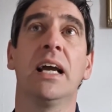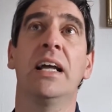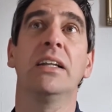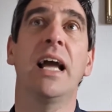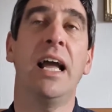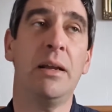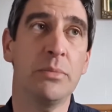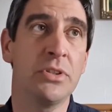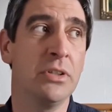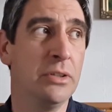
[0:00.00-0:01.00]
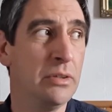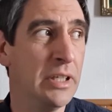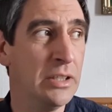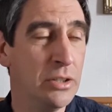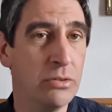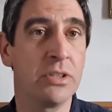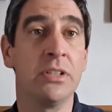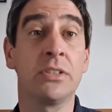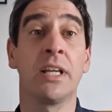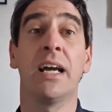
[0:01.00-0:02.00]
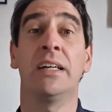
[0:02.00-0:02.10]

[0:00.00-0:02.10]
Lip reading: and absolutely useless.